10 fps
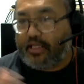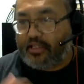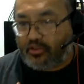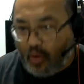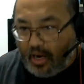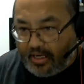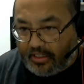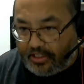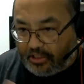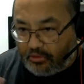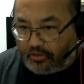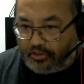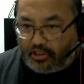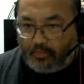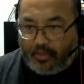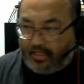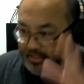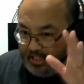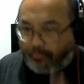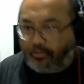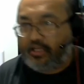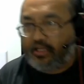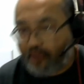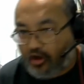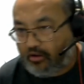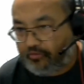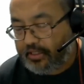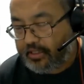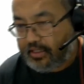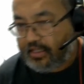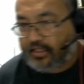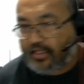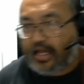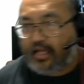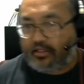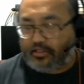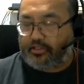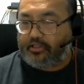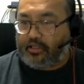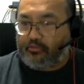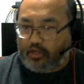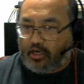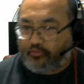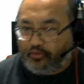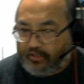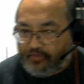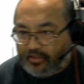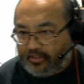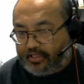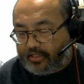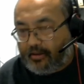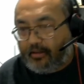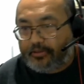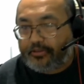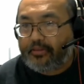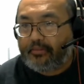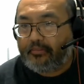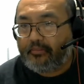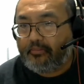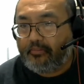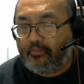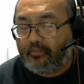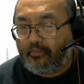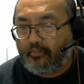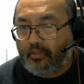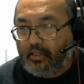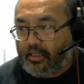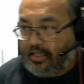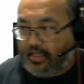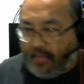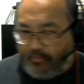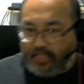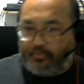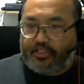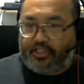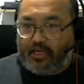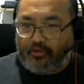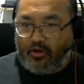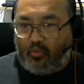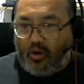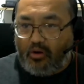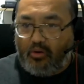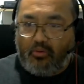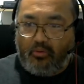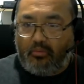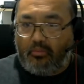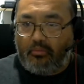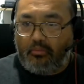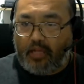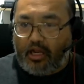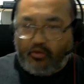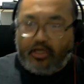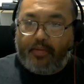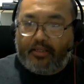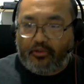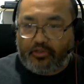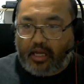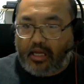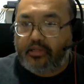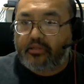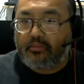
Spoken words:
Nathan Twining, General Curtis LeMay, deeply involved in the analysis and recovery of alien technology, that makes me sit up and go, whoa, I read about those guys.